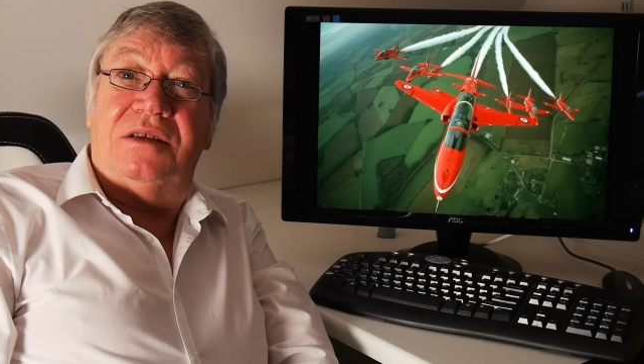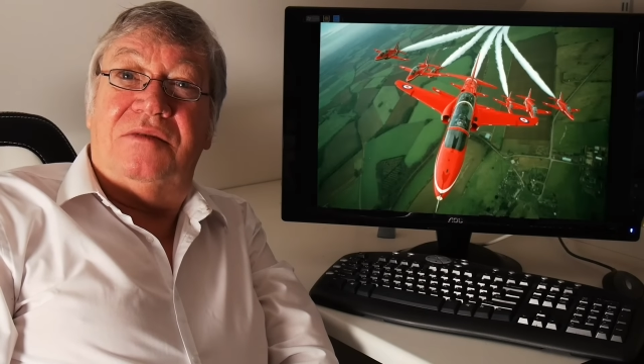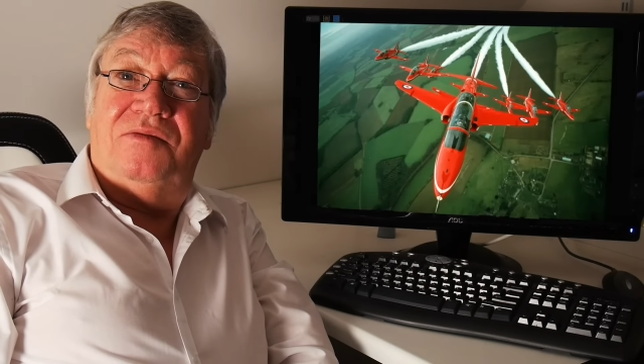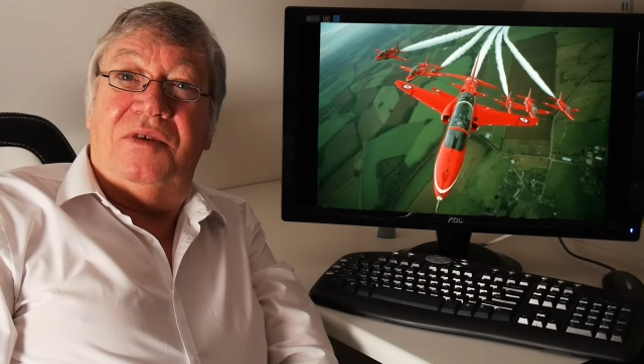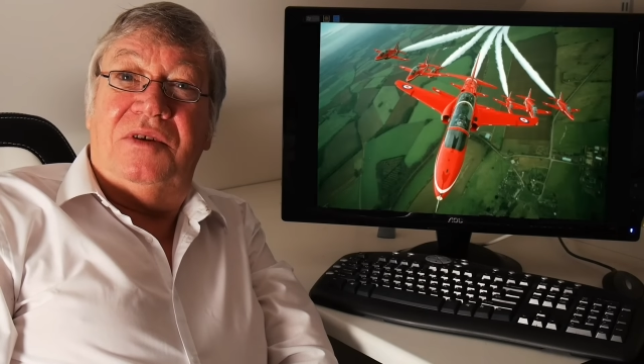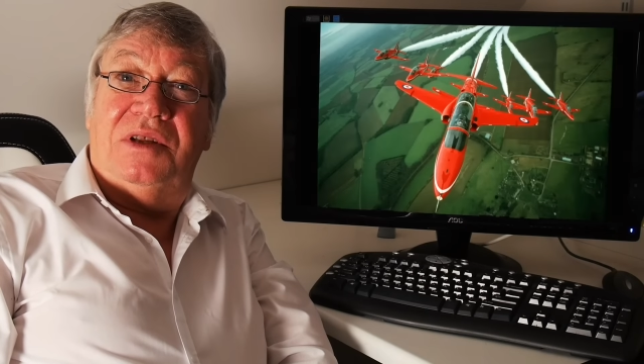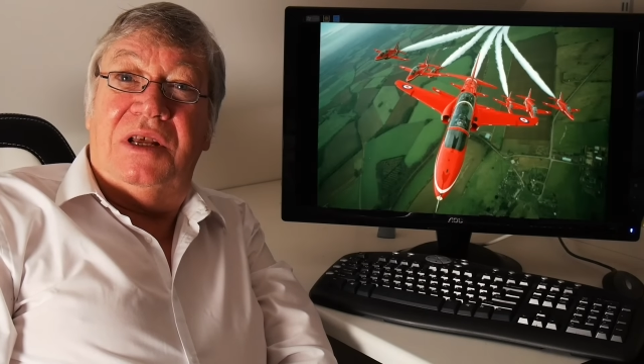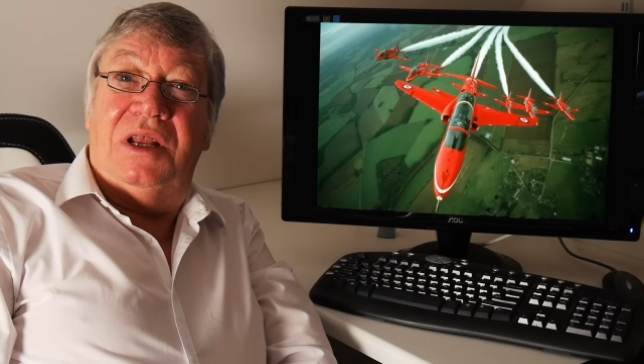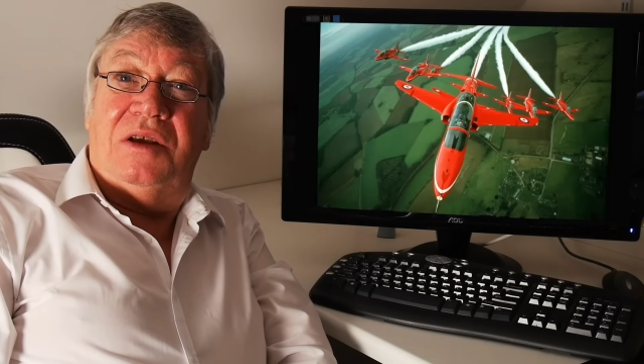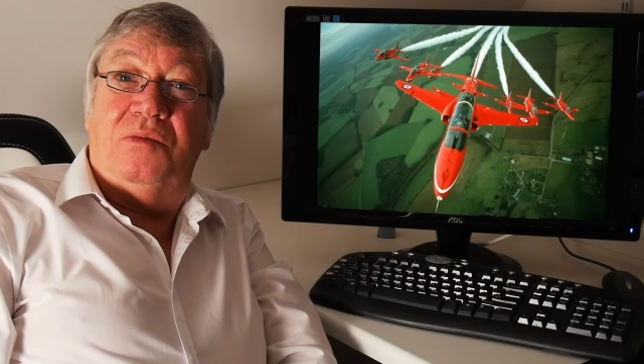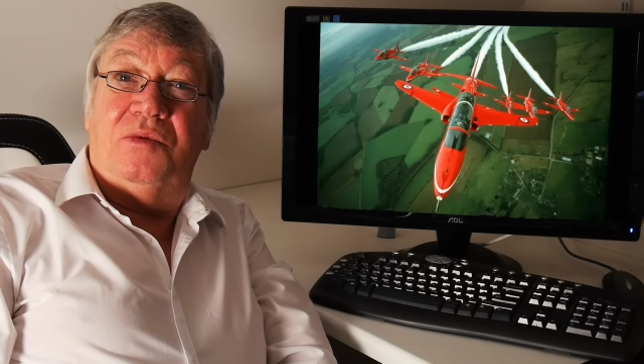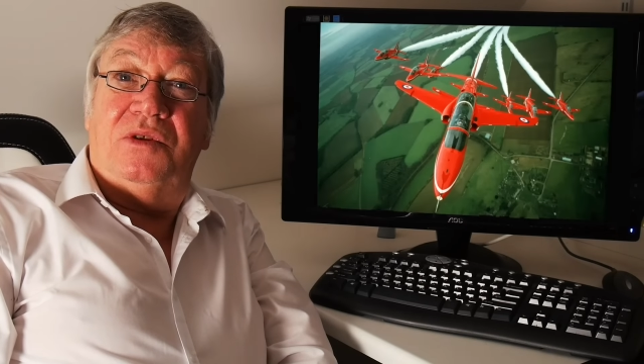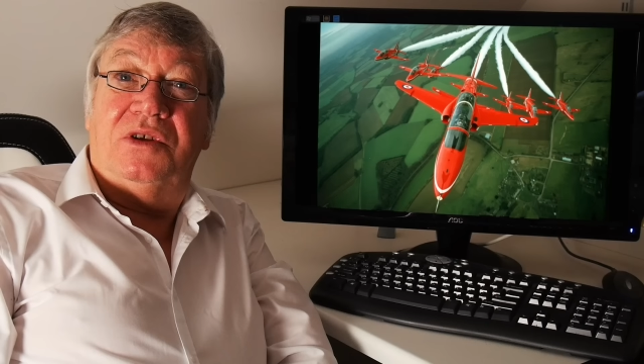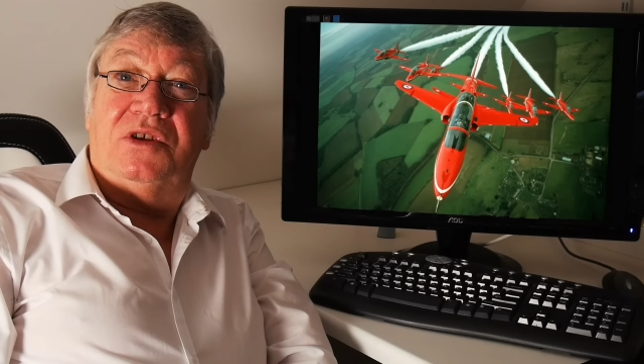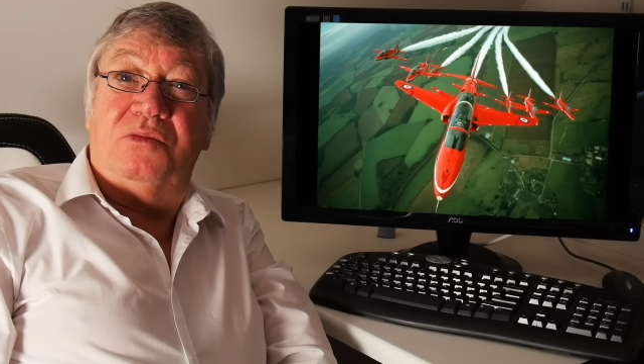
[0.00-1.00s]
If you're dealing
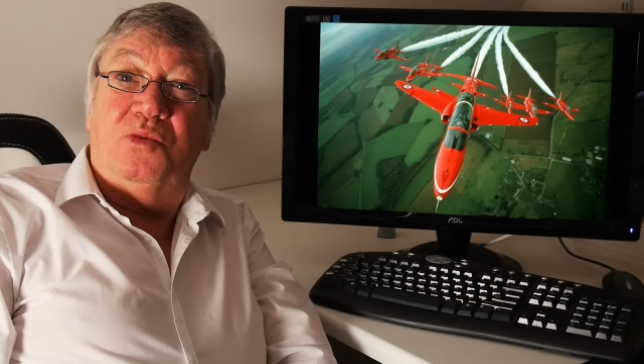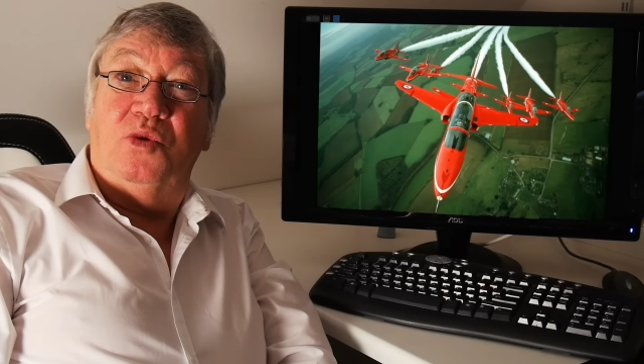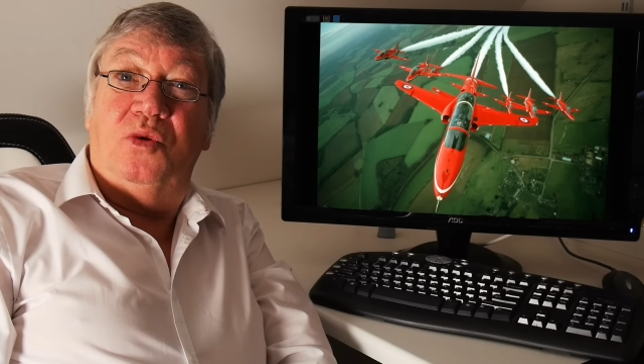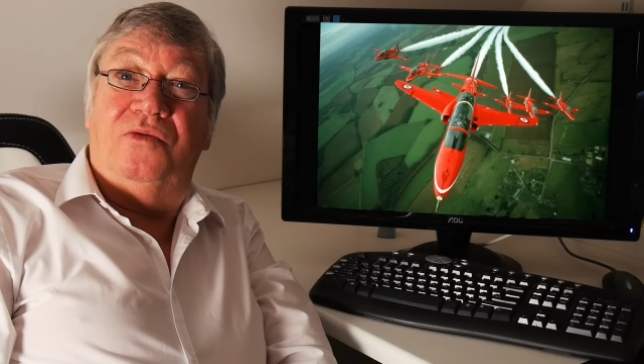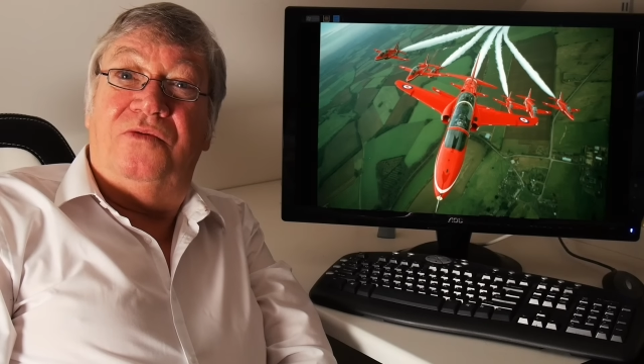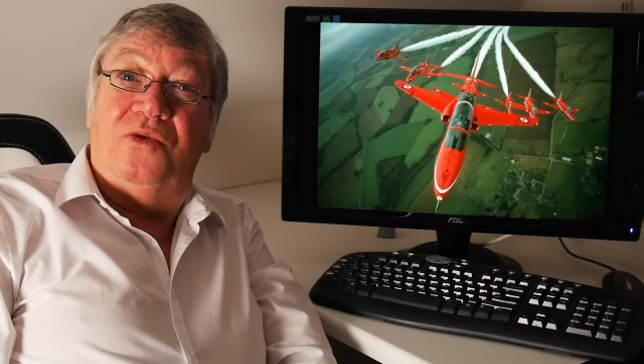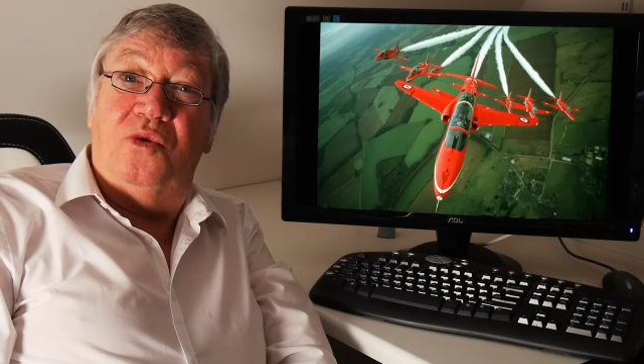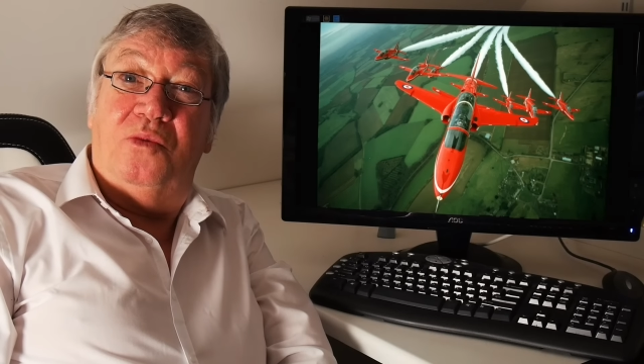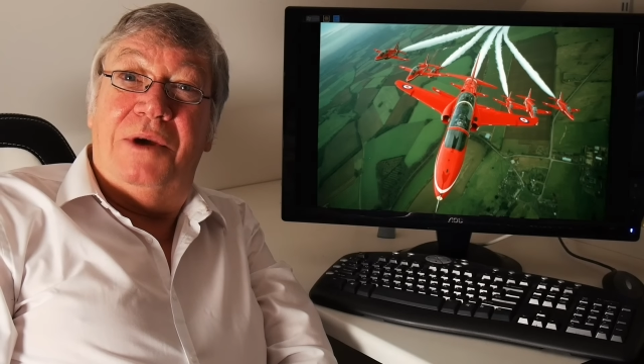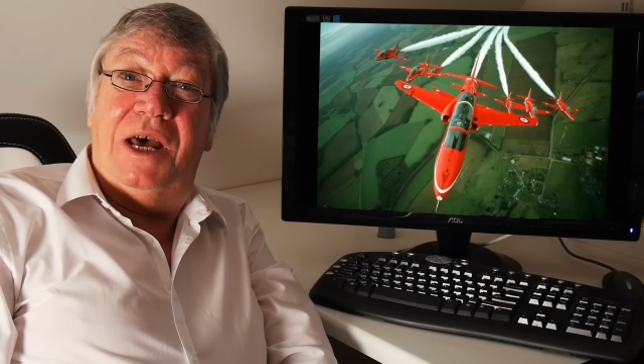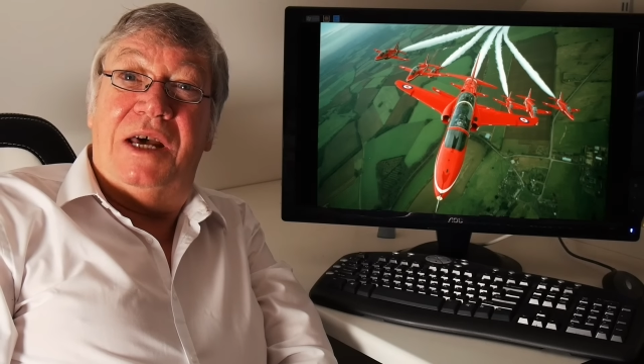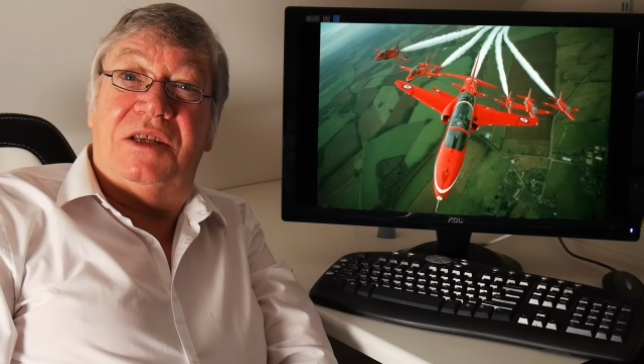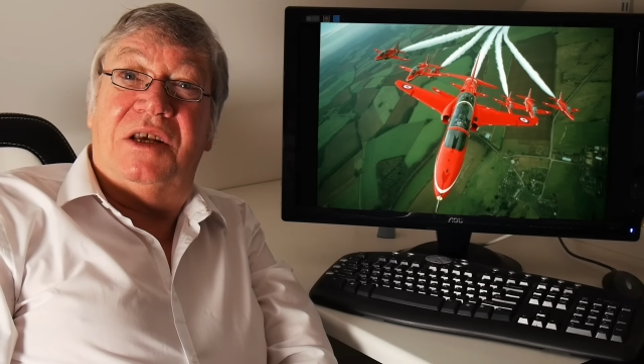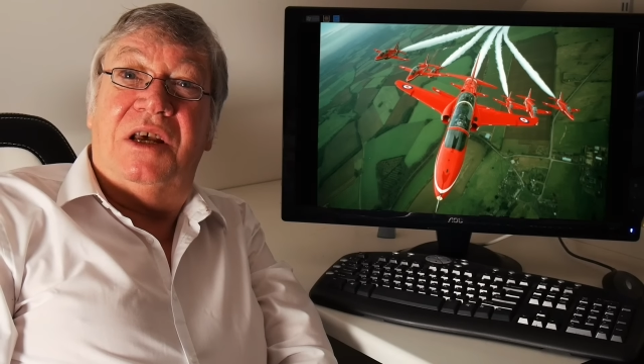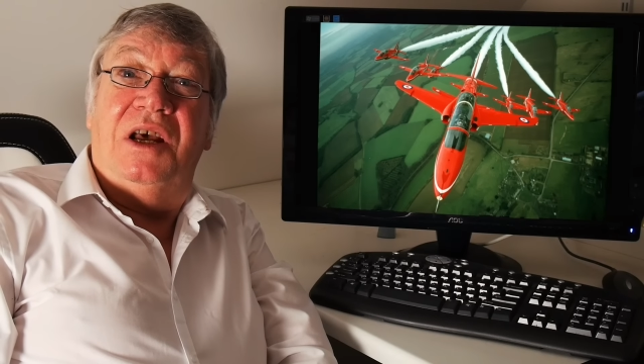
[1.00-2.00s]
with the small
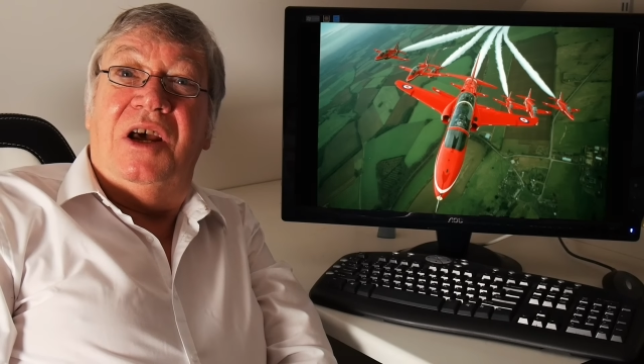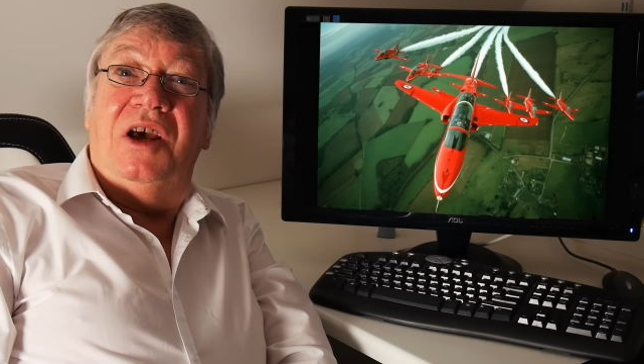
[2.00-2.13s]
format,